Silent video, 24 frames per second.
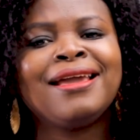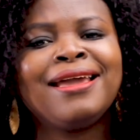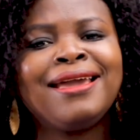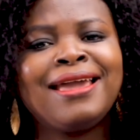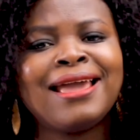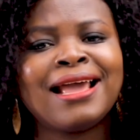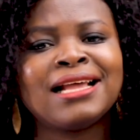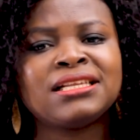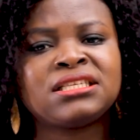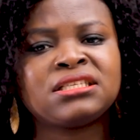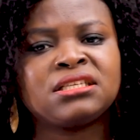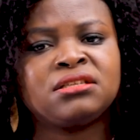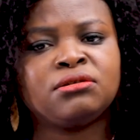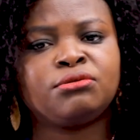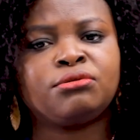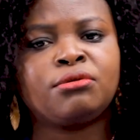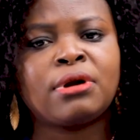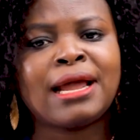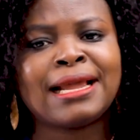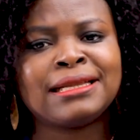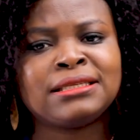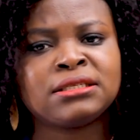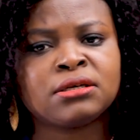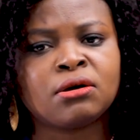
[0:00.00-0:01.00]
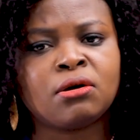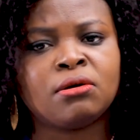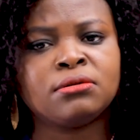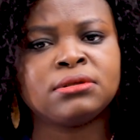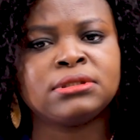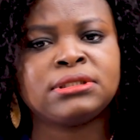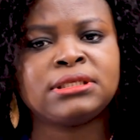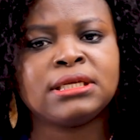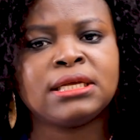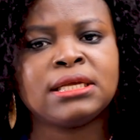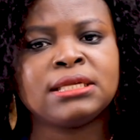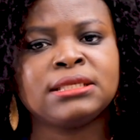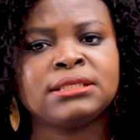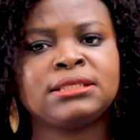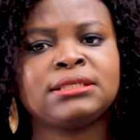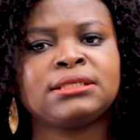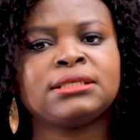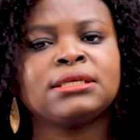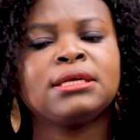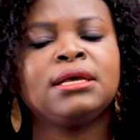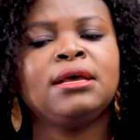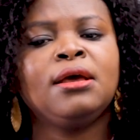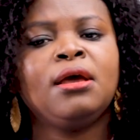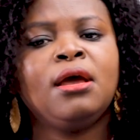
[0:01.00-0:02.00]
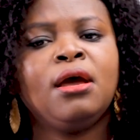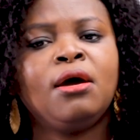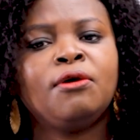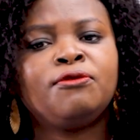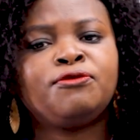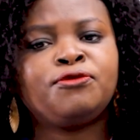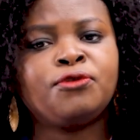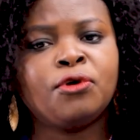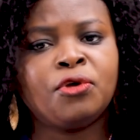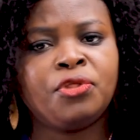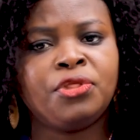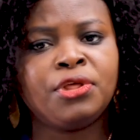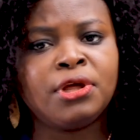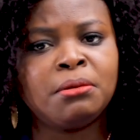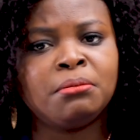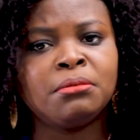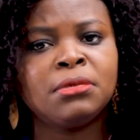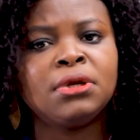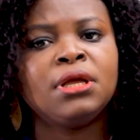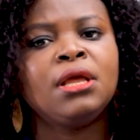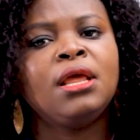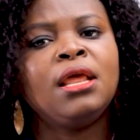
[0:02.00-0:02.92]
get the right content for them.